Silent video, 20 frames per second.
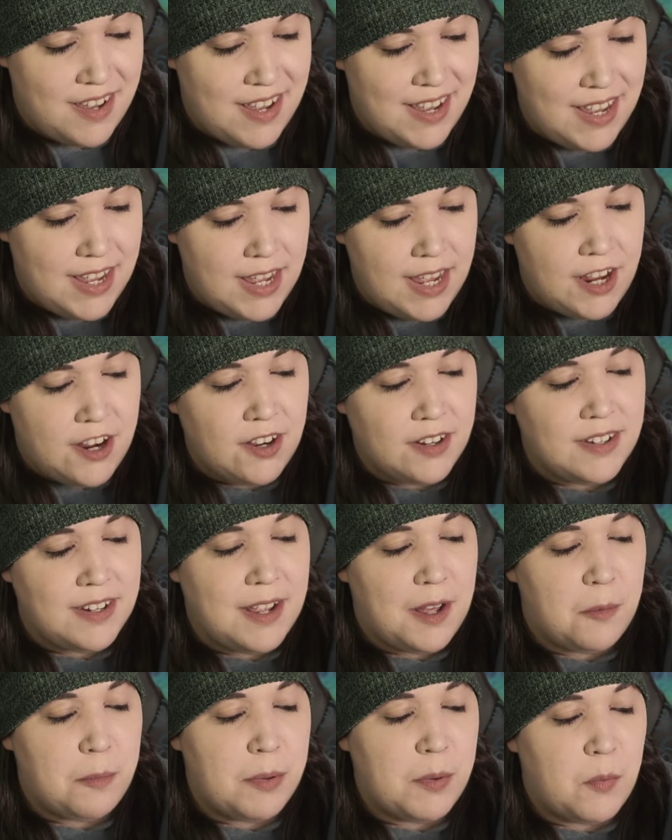He couldn't
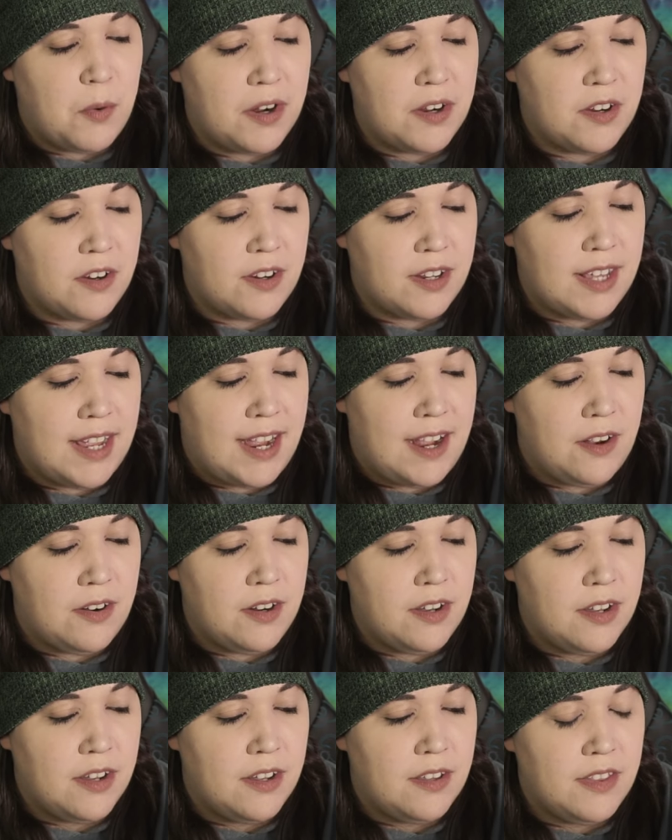help but wonder
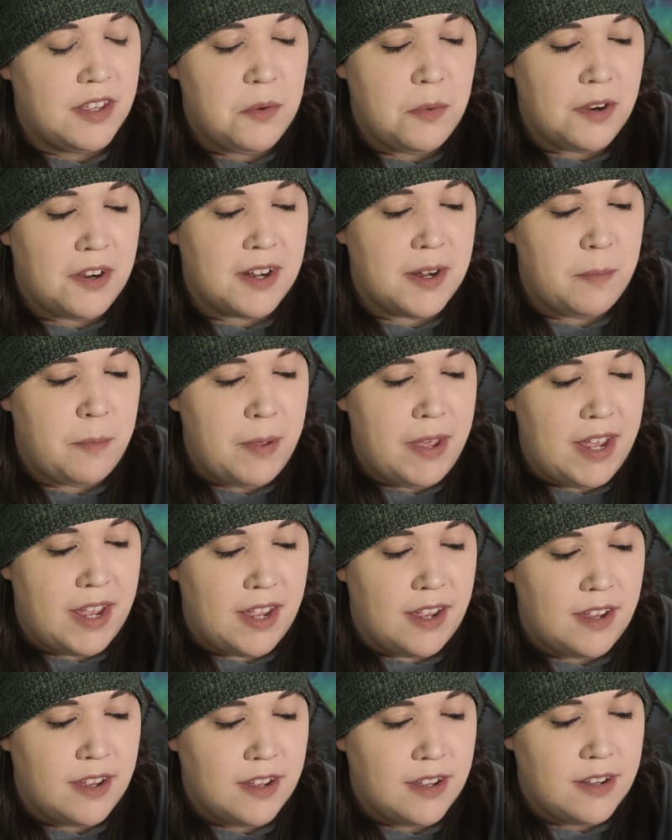aloud, then what could it
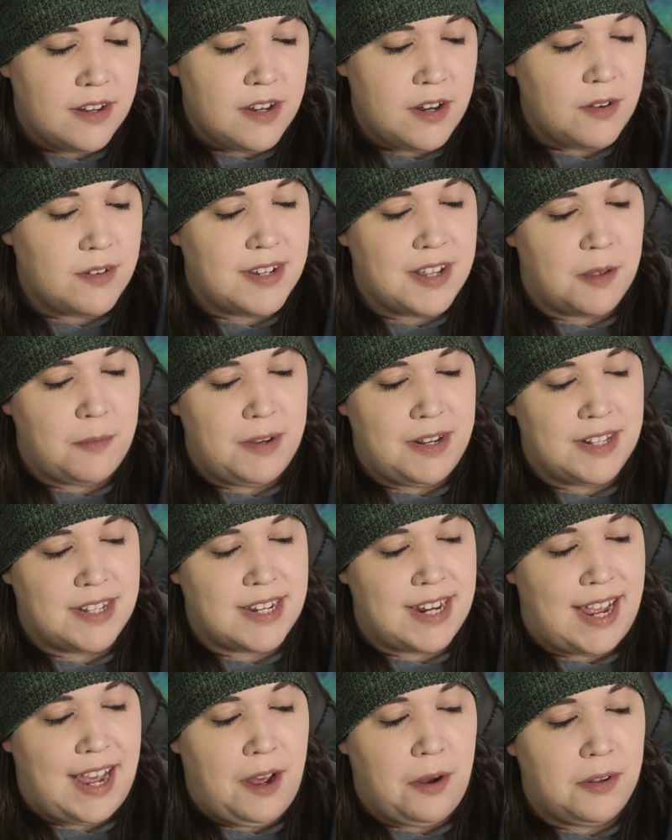be? Don't tell me it's
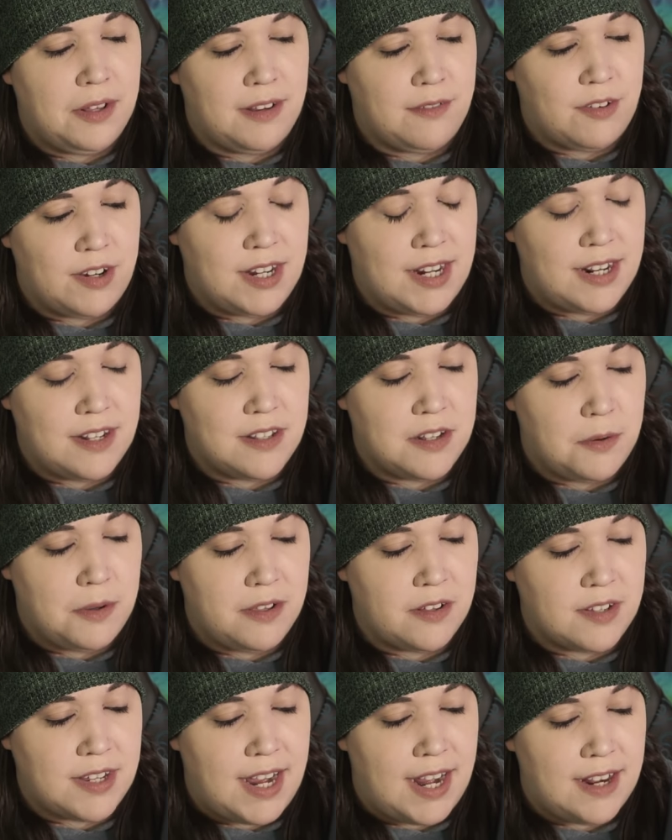to howl every night so
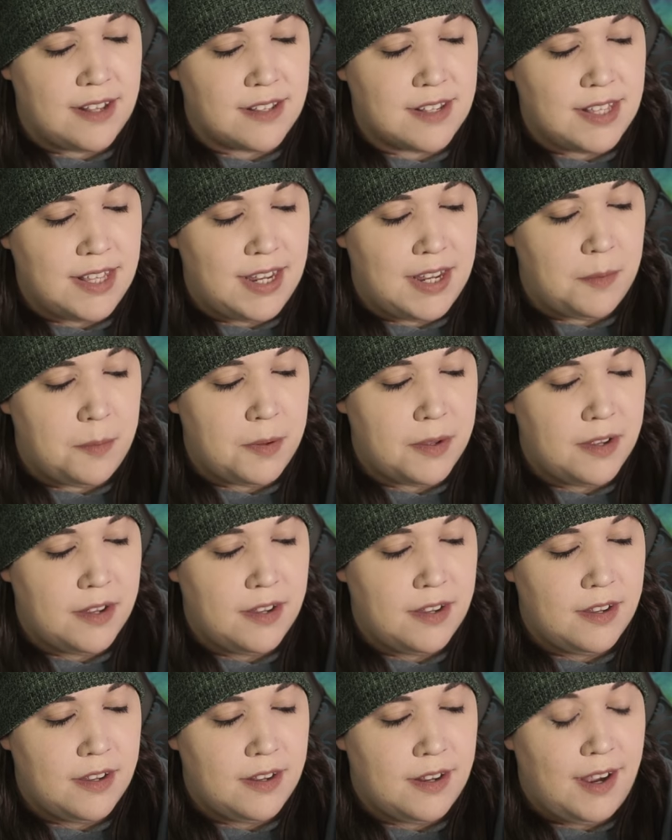others can't sleep.
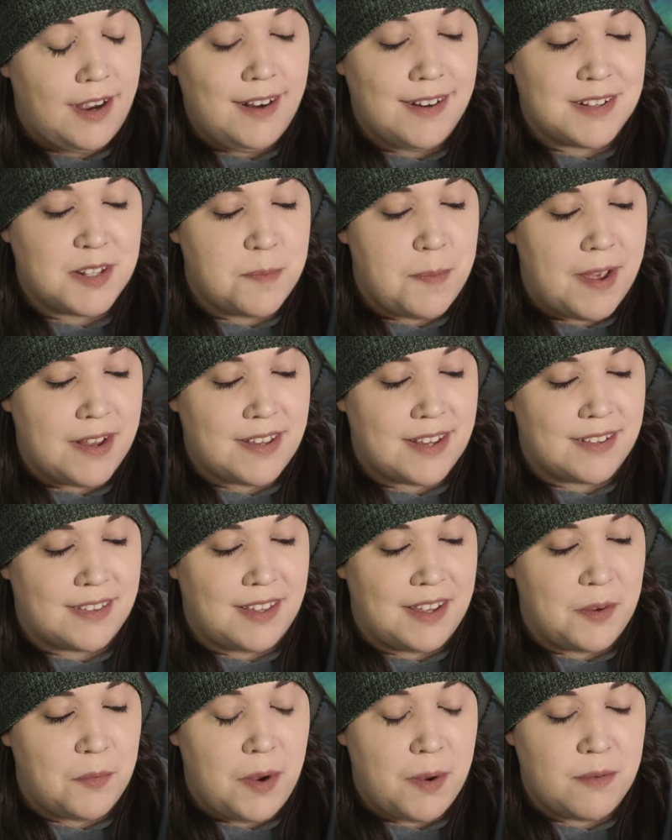
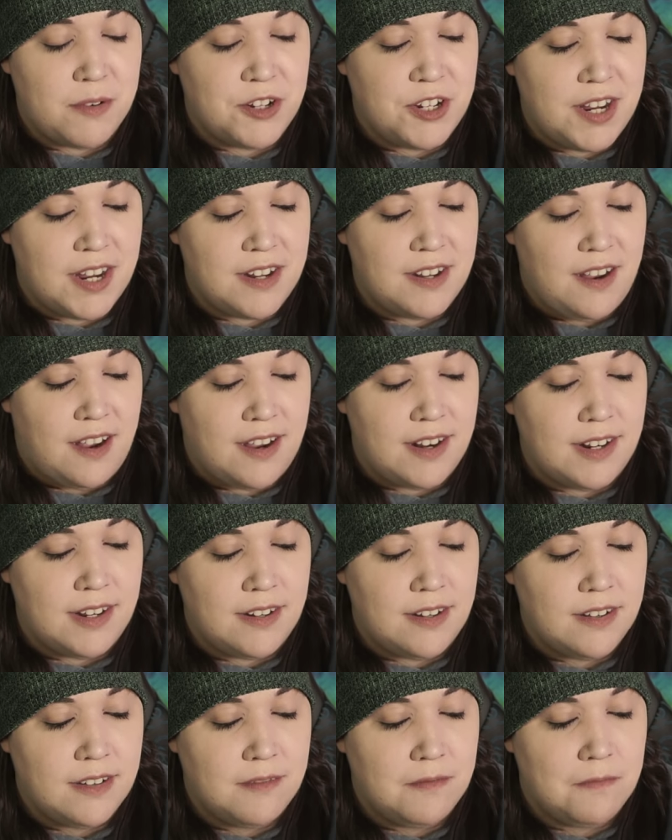Unexpectedly, Wei Wuxian
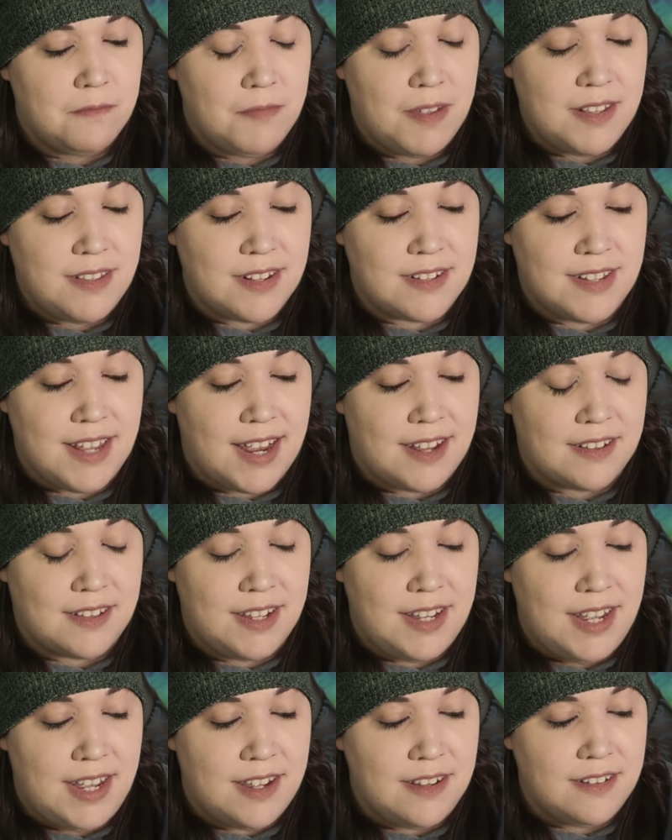nodded. That's
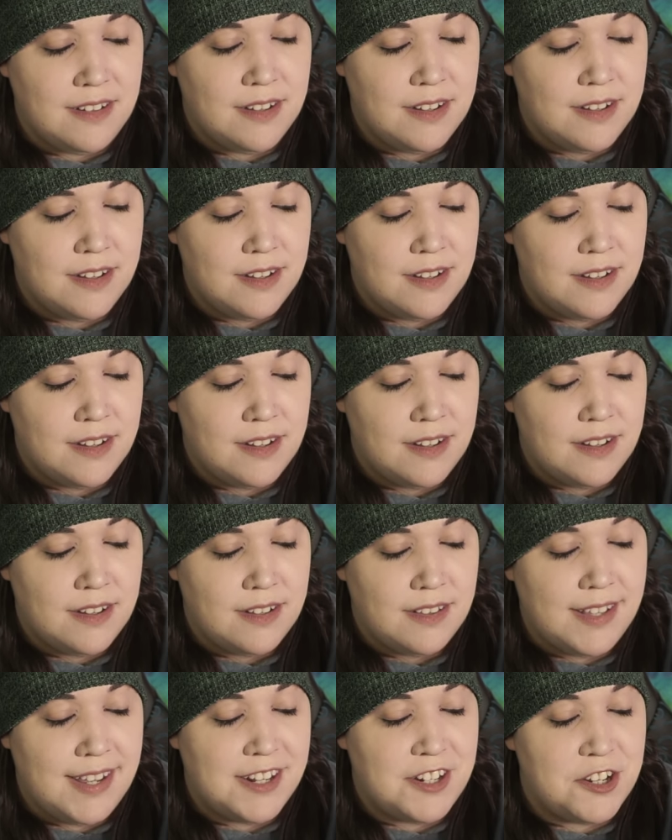exactly it.
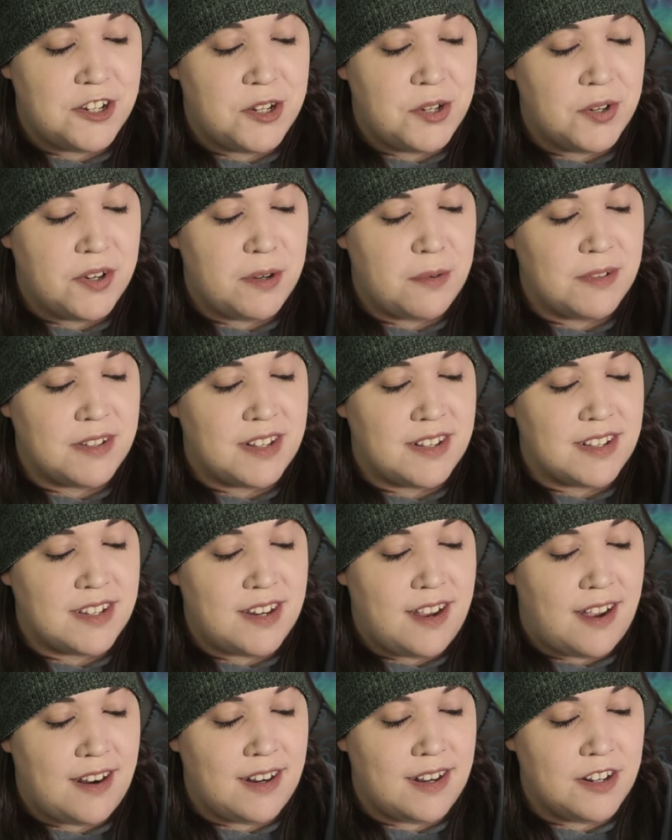Lan Sizhui was
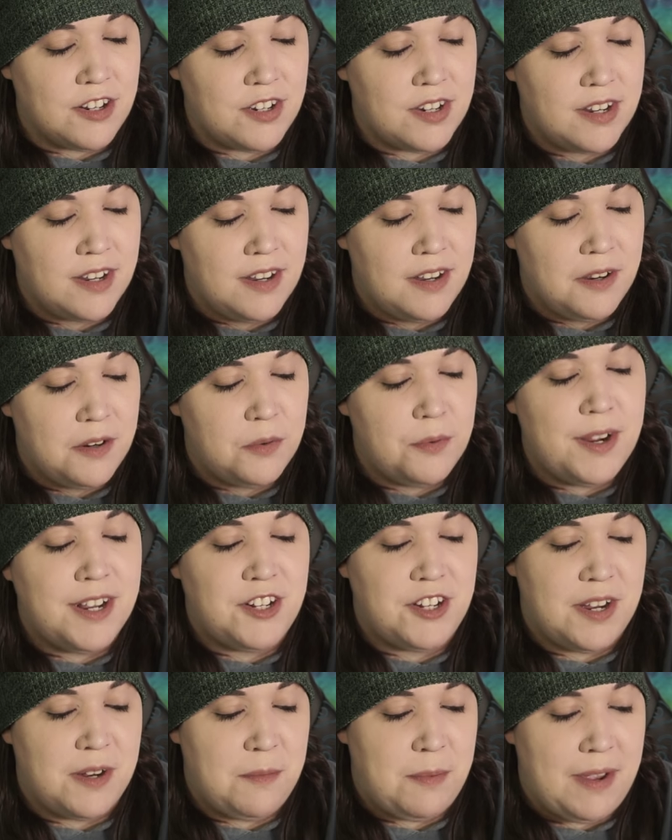astonished. Wei
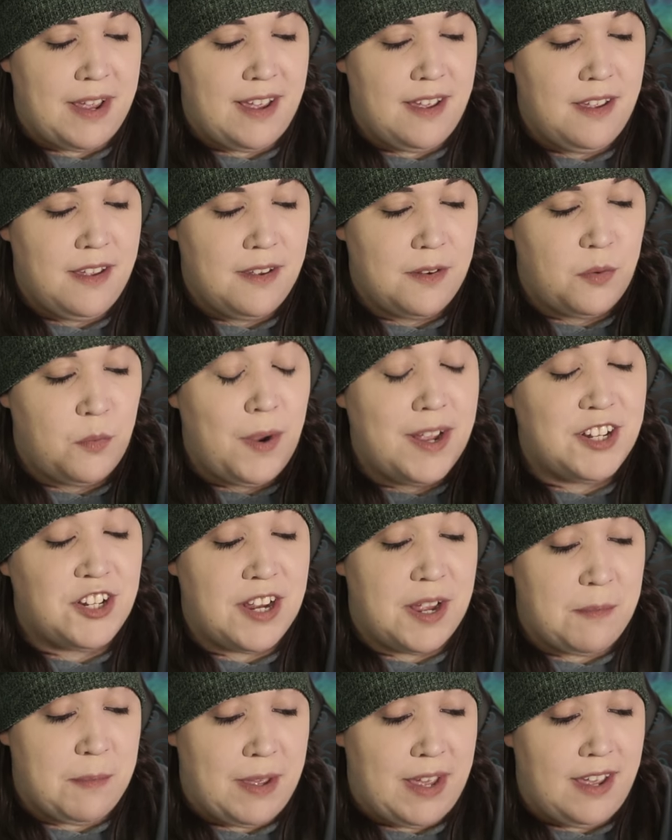Chamber, Wei
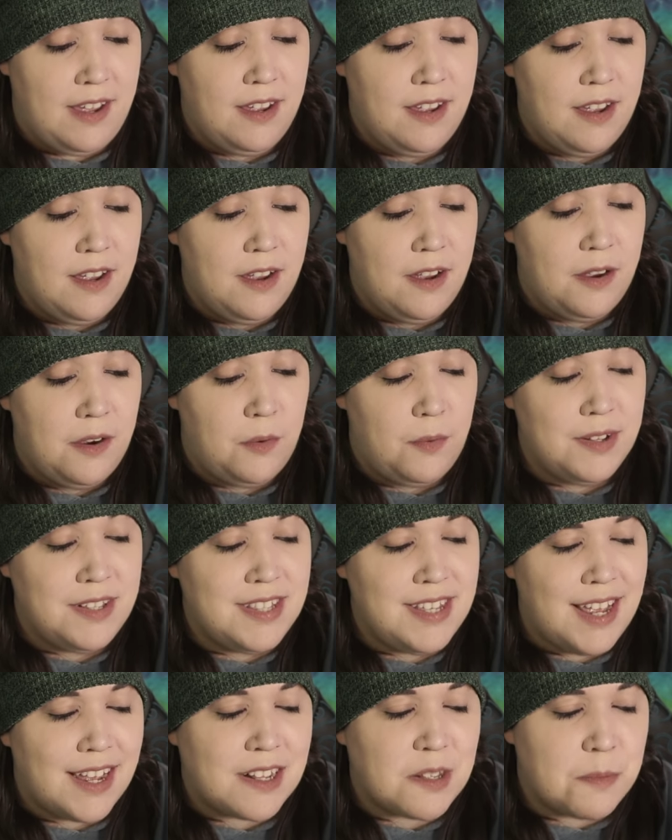Chamber, what's
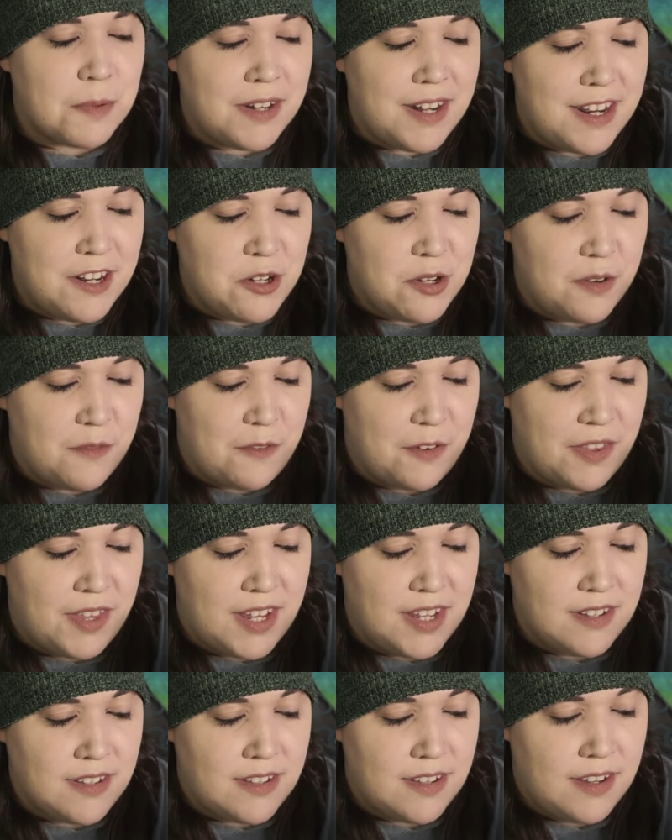the explanation for
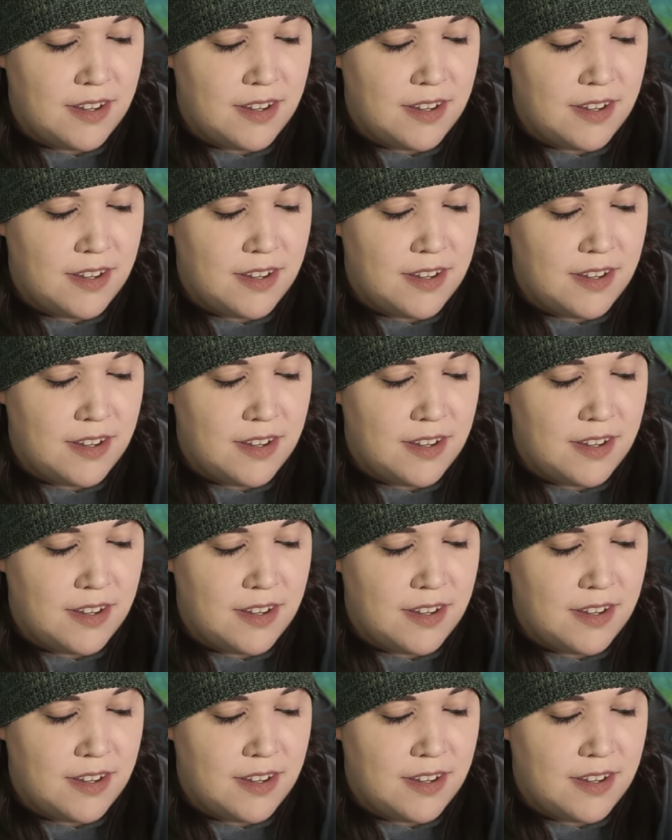this?